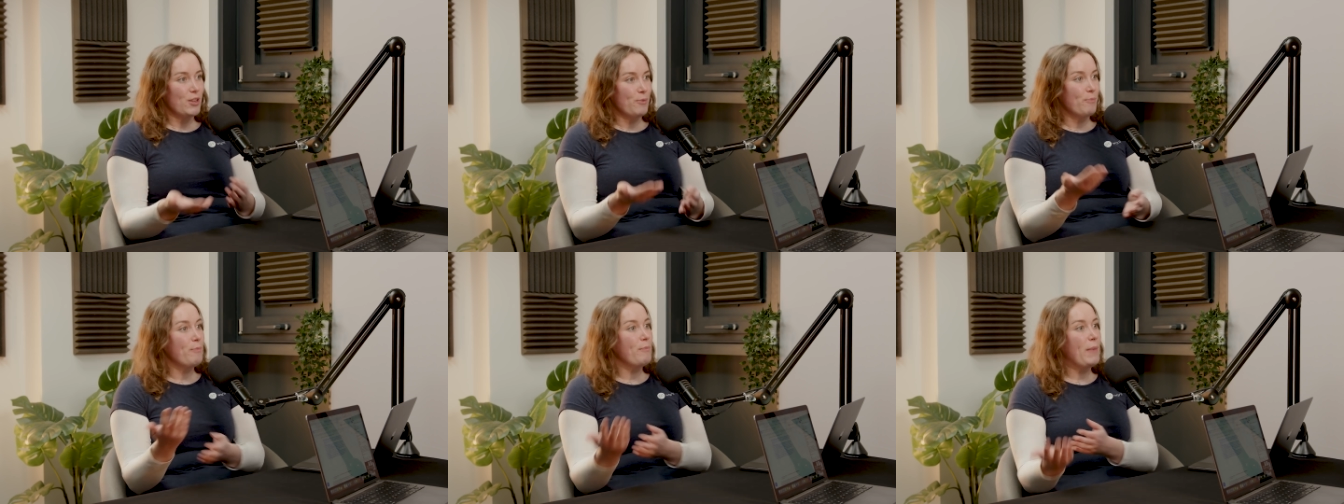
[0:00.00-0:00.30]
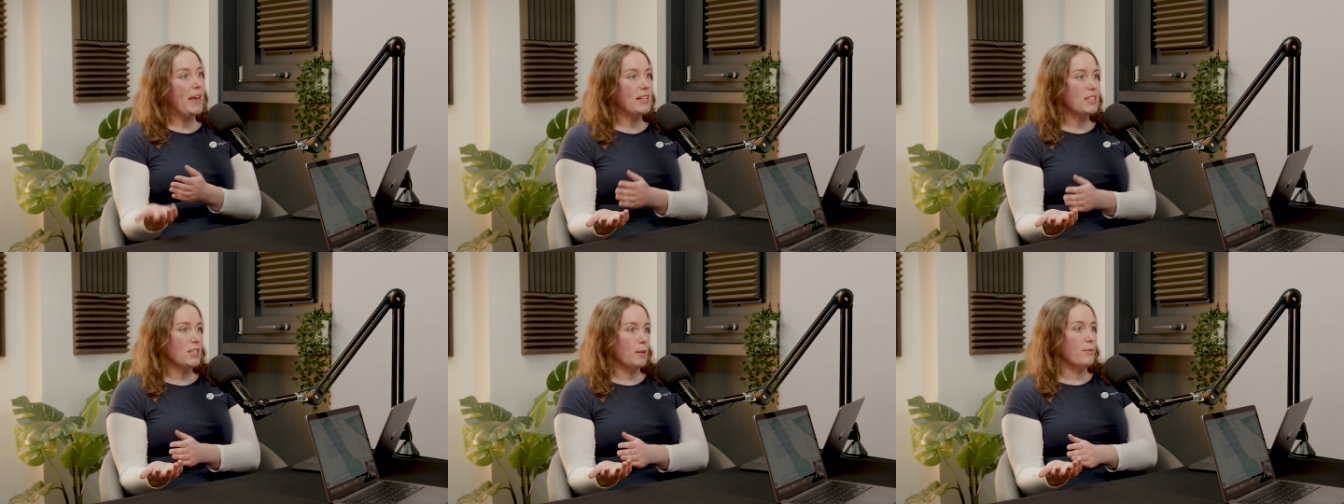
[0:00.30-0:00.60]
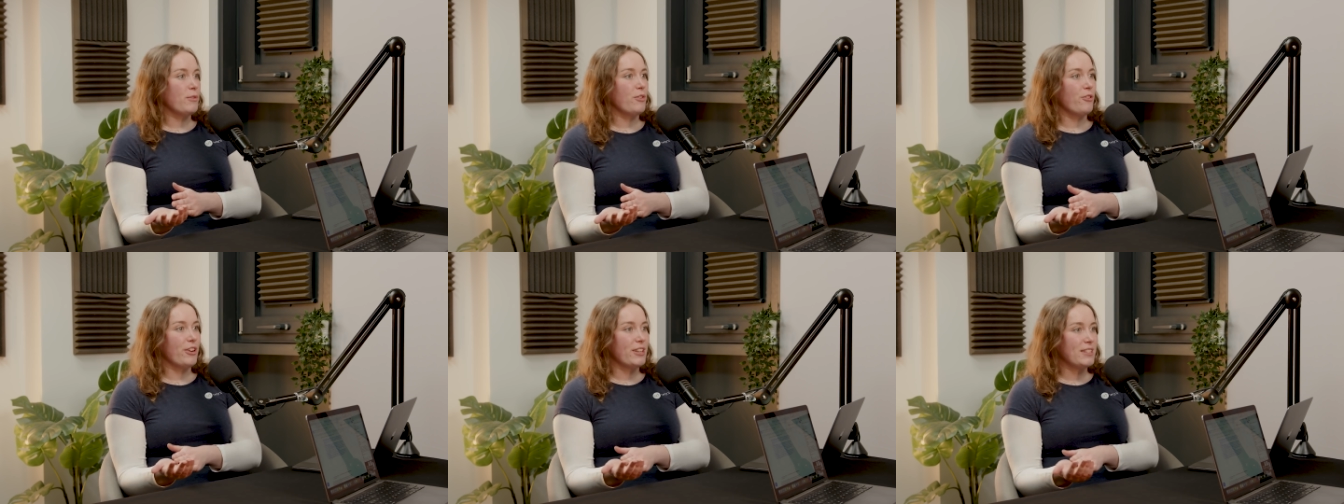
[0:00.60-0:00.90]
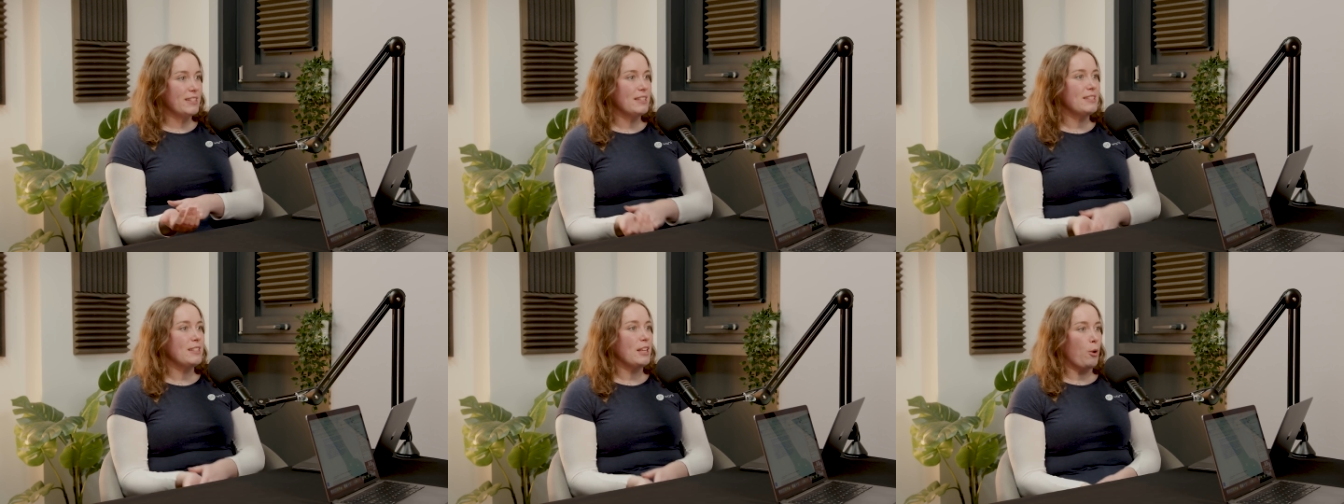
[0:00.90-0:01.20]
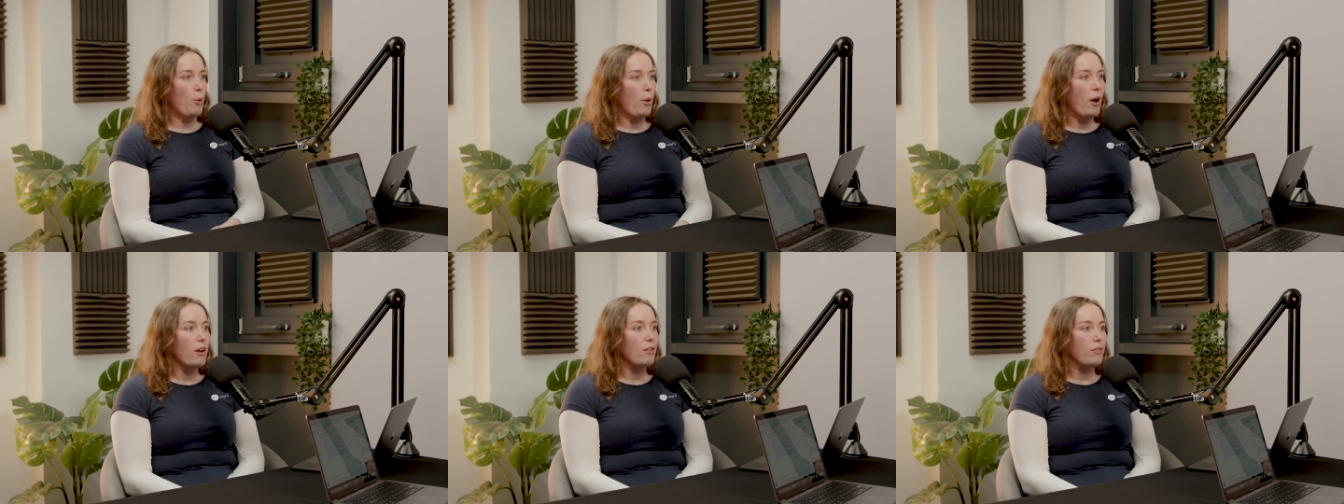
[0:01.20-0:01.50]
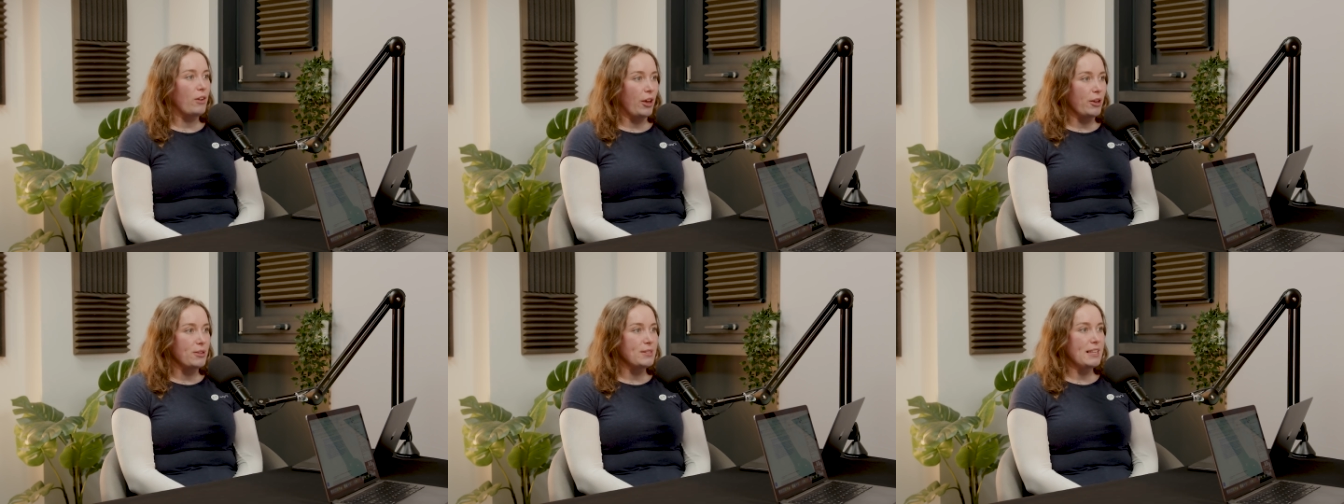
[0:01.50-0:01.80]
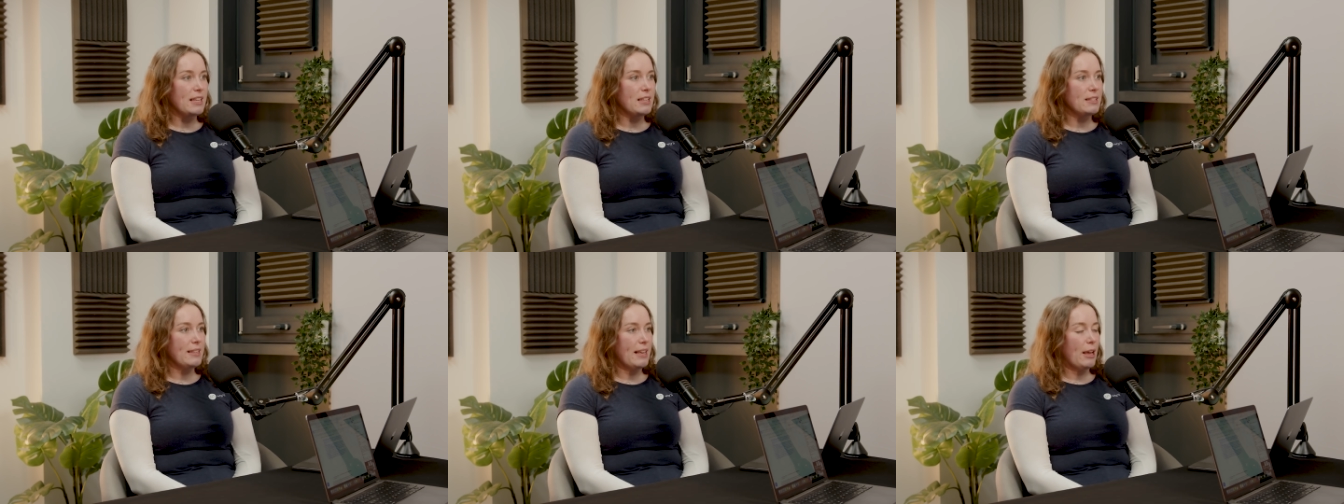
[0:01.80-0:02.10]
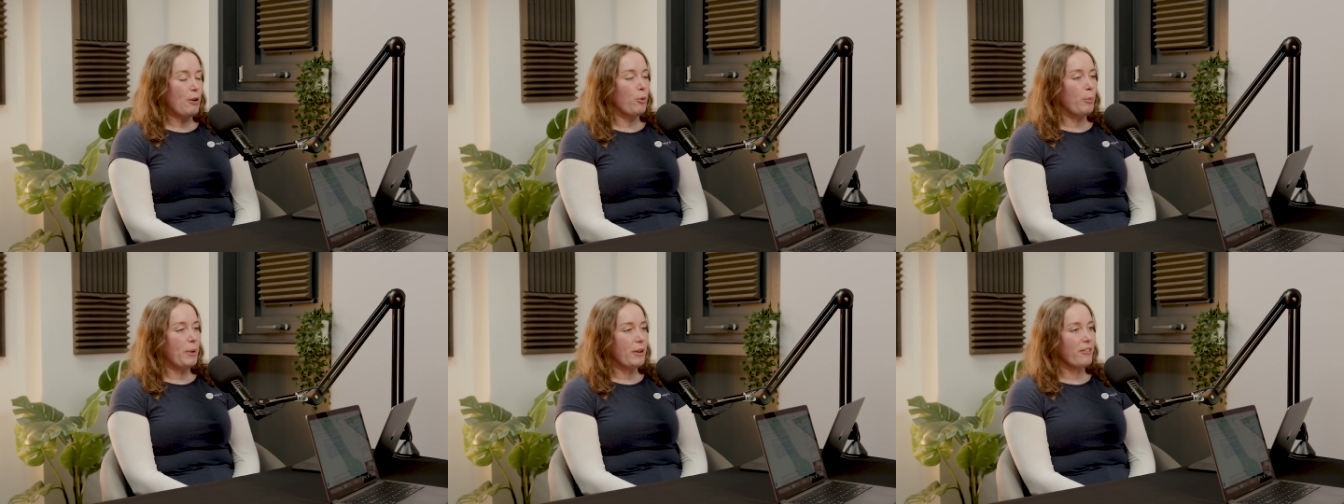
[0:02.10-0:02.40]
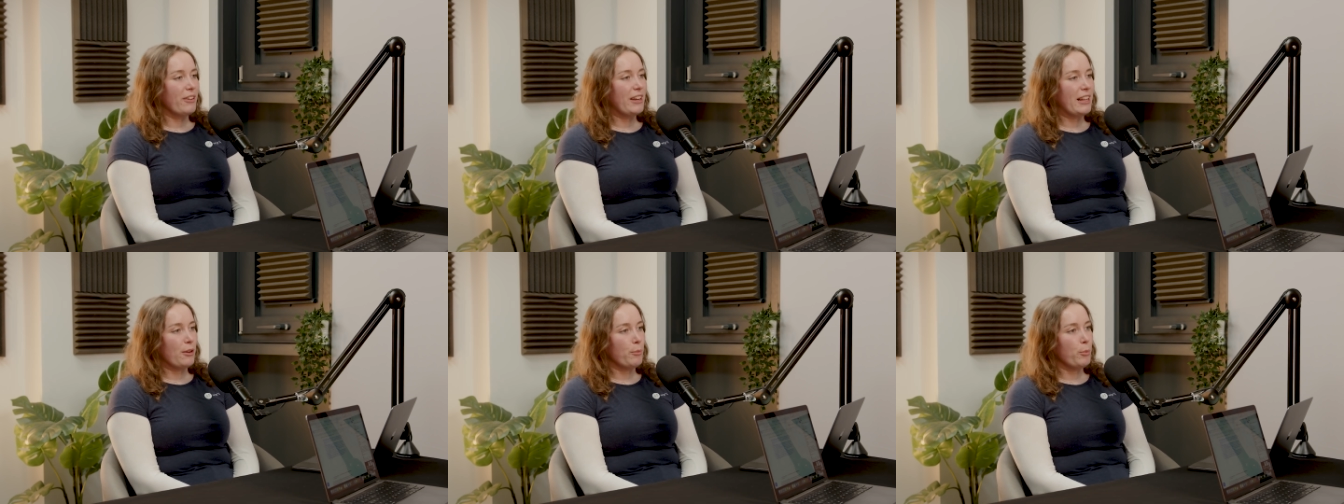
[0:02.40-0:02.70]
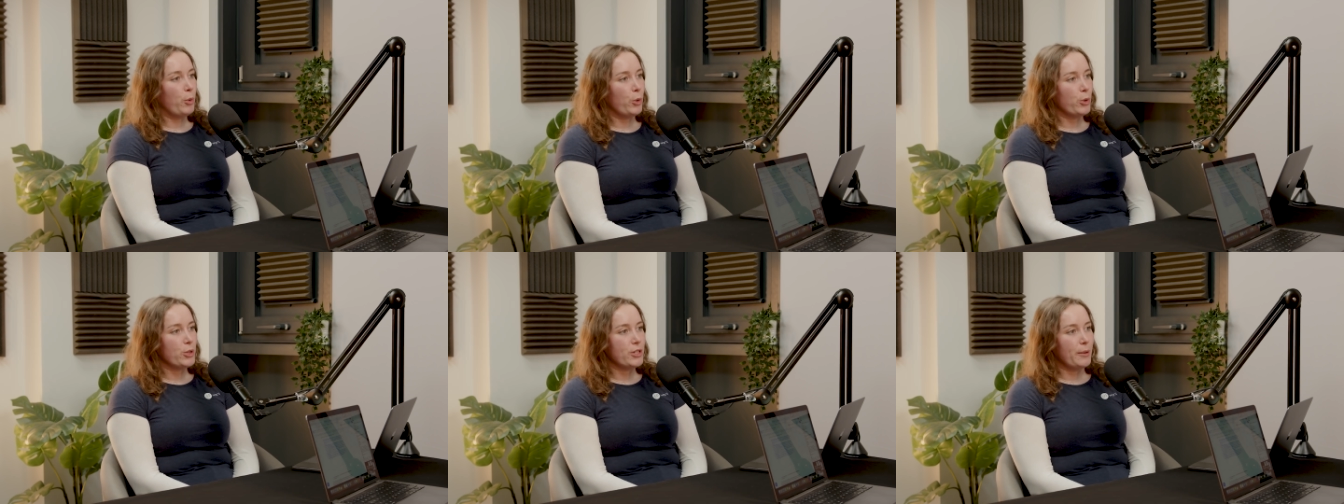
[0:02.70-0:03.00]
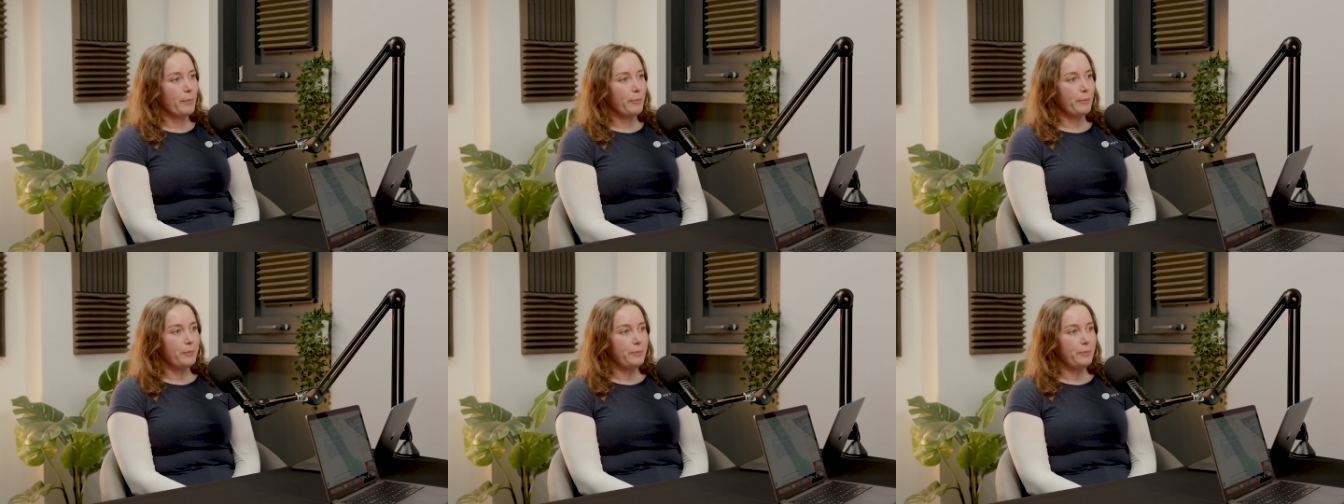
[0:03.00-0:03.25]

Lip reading: make some of your existing workflows easier will be really important.